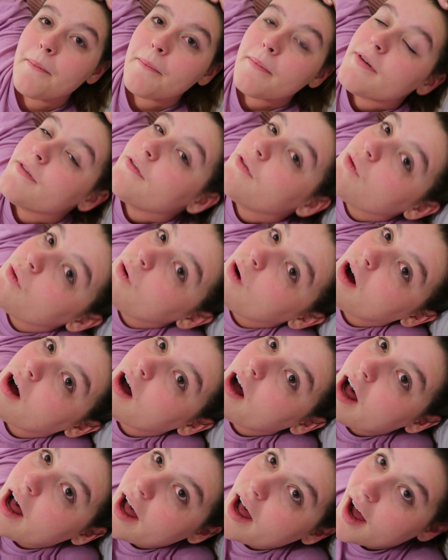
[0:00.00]
Before
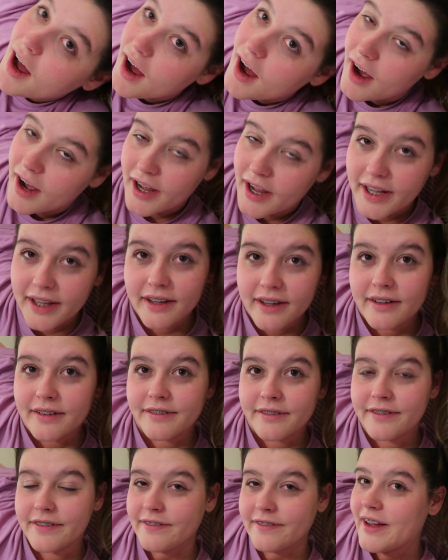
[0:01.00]
I
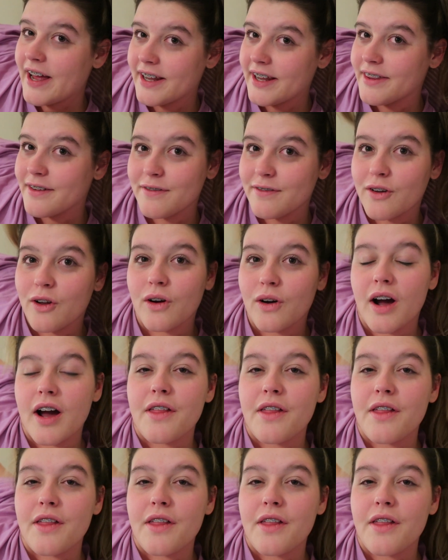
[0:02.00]
end the vlog,